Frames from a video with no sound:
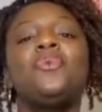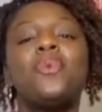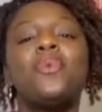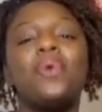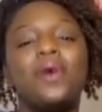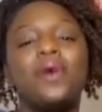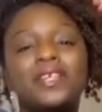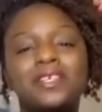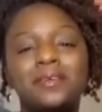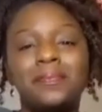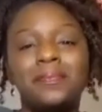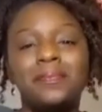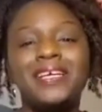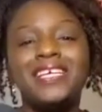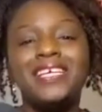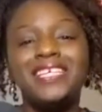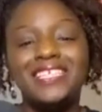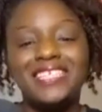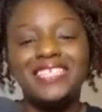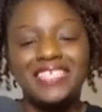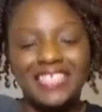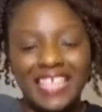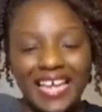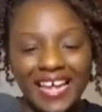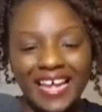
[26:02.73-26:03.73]
want to
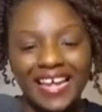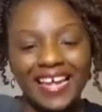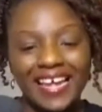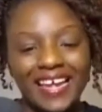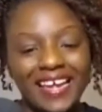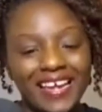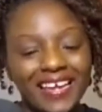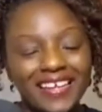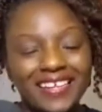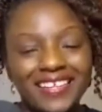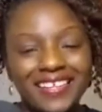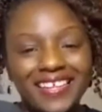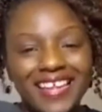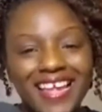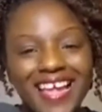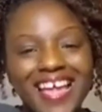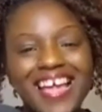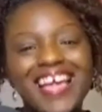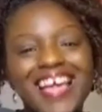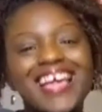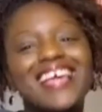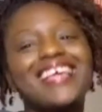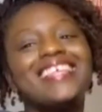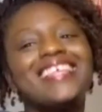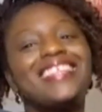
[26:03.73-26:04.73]
be sad,
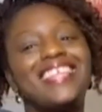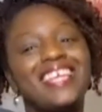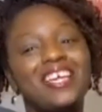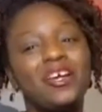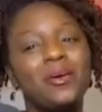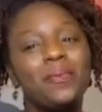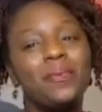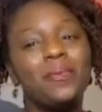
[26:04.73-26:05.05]
think